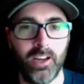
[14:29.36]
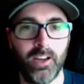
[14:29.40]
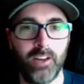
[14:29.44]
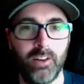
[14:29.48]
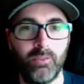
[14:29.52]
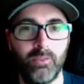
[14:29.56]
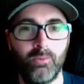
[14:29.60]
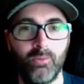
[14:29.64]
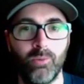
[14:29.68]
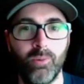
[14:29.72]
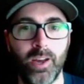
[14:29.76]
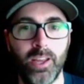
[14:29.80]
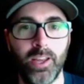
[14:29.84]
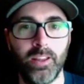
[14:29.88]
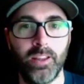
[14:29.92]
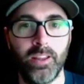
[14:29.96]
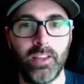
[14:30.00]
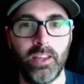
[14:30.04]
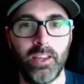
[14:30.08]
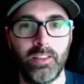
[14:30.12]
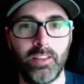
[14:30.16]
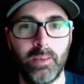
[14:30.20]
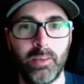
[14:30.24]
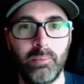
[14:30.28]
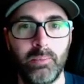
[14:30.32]
when
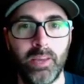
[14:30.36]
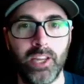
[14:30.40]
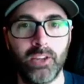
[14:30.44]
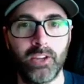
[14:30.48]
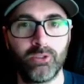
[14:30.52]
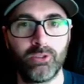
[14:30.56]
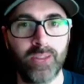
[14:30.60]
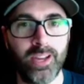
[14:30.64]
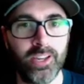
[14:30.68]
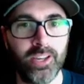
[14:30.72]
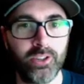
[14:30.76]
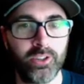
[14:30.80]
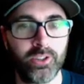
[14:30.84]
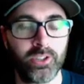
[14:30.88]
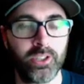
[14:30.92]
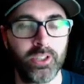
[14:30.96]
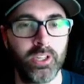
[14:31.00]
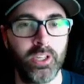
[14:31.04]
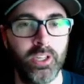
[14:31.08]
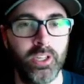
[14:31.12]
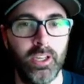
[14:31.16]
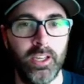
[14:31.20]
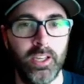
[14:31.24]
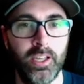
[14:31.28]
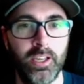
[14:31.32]
they're being rendered
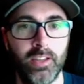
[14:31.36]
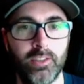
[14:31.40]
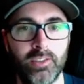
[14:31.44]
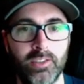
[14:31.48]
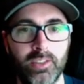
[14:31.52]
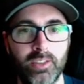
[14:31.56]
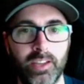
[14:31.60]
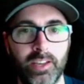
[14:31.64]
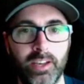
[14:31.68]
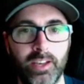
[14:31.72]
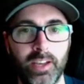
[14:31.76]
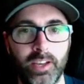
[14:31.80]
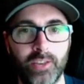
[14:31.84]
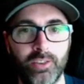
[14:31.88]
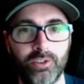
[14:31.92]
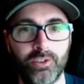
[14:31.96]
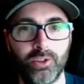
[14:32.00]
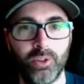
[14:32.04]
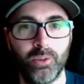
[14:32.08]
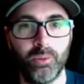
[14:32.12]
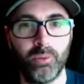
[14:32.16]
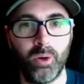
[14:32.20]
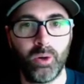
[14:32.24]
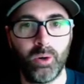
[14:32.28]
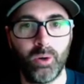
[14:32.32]
inside
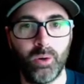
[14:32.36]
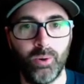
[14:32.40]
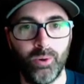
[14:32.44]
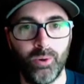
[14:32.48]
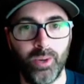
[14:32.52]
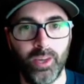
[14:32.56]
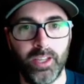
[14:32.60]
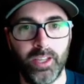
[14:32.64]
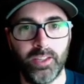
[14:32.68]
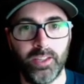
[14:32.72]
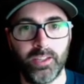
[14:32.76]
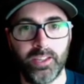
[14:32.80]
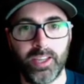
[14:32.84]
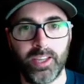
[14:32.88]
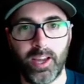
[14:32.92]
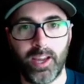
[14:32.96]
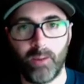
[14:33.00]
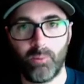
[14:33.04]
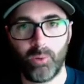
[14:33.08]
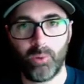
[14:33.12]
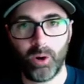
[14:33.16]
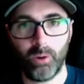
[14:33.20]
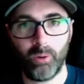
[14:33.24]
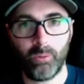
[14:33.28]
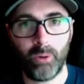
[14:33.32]
Lightroom or in
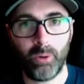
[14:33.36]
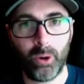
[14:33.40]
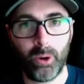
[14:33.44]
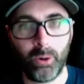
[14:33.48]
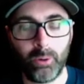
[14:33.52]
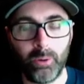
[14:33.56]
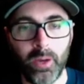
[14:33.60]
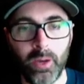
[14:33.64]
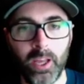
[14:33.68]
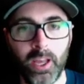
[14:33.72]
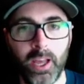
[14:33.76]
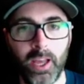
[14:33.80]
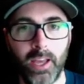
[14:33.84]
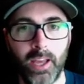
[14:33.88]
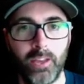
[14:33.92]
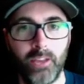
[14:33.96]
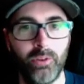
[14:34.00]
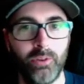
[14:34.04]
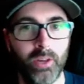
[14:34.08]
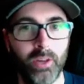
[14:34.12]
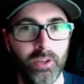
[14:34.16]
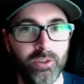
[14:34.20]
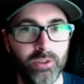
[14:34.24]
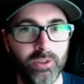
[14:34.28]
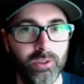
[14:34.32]
Camera Raw, and
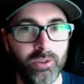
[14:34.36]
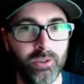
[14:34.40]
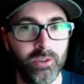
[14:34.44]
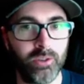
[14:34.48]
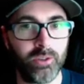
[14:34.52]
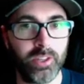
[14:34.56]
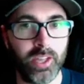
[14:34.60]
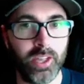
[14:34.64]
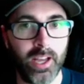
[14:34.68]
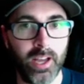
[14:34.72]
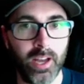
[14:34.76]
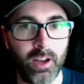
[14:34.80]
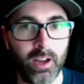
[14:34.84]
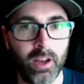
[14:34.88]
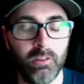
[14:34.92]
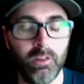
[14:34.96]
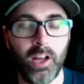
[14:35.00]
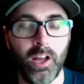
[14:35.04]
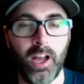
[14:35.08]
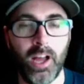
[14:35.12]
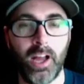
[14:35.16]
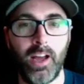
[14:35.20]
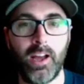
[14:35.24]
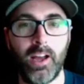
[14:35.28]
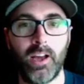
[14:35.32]
you understood now
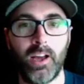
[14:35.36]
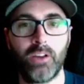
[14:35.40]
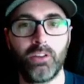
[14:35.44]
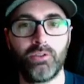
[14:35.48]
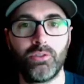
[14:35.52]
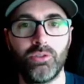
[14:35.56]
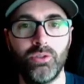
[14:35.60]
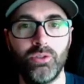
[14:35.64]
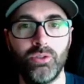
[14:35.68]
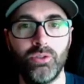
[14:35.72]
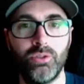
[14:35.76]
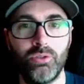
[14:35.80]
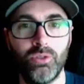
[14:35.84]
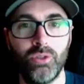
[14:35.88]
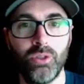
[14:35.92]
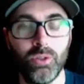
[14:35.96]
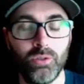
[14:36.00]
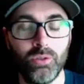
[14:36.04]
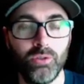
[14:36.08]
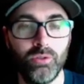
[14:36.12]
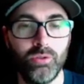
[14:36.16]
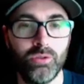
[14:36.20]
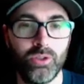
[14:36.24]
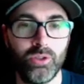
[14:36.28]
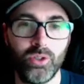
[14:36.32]
how to
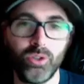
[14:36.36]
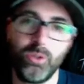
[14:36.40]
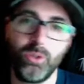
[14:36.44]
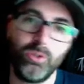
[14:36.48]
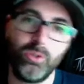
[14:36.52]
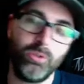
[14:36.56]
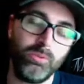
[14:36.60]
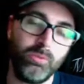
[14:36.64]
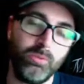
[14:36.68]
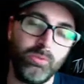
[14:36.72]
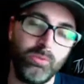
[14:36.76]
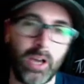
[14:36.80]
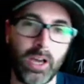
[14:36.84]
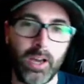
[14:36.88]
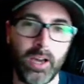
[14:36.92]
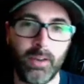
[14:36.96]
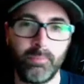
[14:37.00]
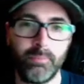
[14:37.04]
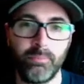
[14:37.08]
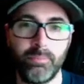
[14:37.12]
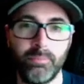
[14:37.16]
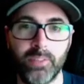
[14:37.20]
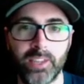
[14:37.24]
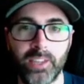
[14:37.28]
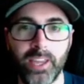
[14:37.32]
do
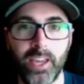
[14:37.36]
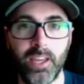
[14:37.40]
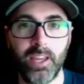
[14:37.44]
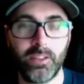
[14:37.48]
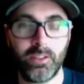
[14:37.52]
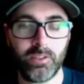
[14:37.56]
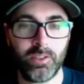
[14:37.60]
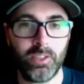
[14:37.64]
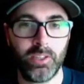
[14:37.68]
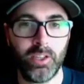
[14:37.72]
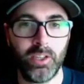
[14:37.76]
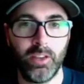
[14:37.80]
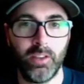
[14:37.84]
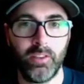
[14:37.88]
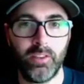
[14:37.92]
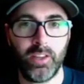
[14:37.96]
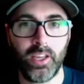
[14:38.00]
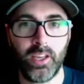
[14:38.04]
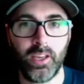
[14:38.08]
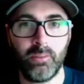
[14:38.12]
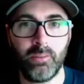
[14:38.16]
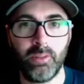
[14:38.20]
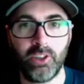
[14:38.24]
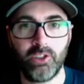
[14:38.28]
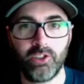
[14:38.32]
to get the
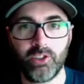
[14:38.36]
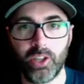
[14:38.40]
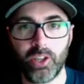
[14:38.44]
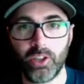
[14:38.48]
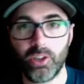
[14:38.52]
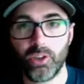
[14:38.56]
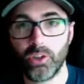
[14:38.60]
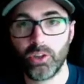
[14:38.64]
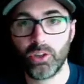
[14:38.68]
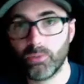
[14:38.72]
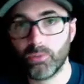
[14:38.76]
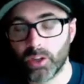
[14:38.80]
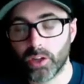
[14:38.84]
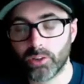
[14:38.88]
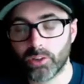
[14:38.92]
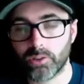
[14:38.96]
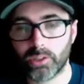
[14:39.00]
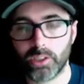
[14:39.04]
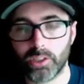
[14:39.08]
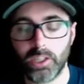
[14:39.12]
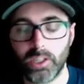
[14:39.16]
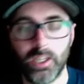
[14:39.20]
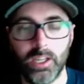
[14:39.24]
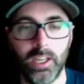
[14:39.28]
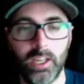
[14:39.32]
image that you
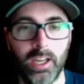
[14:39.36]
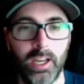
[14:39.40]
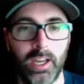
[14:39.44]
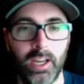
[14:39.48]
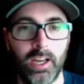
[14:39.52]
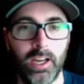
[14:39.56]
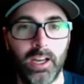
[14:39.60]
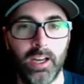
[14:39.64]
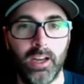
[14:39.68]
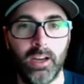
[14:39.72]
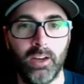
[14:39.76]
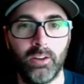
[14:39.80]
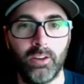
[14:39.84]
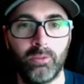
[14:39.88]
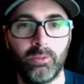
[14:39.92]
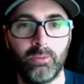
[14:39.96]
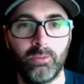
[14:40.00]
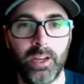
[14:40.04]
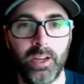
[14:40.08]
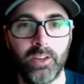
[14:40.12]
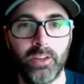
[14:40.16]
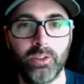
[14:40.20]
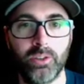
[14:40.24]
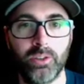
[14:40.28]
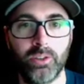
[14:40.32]
want
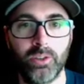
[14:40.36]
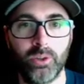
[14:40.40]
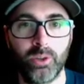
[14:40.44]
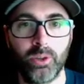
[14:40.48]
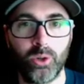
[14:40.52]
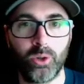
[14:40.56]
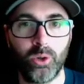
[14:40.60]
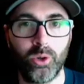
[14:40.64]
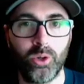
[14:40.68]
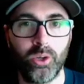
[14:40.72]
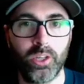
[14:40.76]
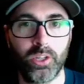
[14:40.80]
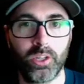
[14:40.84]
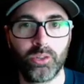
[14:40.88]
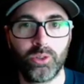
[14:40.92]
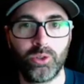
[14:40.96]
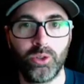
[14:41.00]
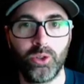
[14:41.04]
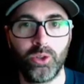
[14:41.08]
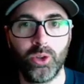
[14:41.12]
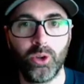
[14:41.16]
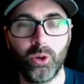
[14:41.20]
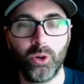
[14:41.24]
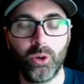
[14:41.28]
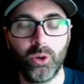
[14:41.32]
rendered according
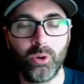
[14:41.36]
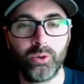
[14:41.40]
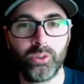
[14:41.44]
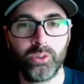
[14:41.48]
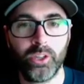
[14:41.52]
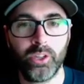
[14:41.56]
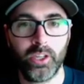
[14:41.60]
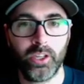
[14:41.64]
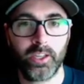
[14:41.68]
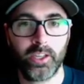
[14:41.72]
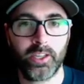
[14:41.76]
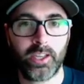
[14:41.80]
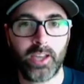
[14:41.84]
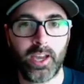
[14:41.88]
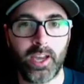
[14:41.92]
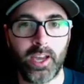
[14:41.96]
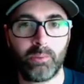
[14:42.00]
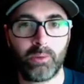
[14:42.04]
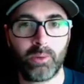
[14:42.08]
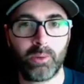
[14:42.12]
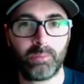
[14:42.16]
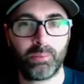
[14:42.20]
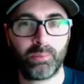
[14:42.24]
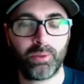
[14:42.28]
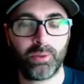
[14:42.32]
to your own
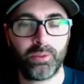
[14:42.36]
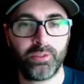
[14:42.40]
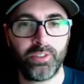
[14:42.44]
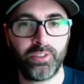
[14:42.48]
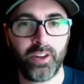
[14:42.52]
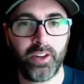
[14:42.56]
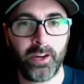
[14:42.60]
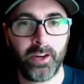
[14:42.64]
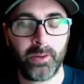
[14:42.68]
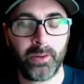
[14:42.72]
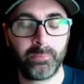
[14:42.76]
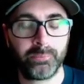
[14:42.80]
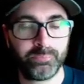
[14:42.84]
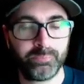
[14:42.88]
camera profile.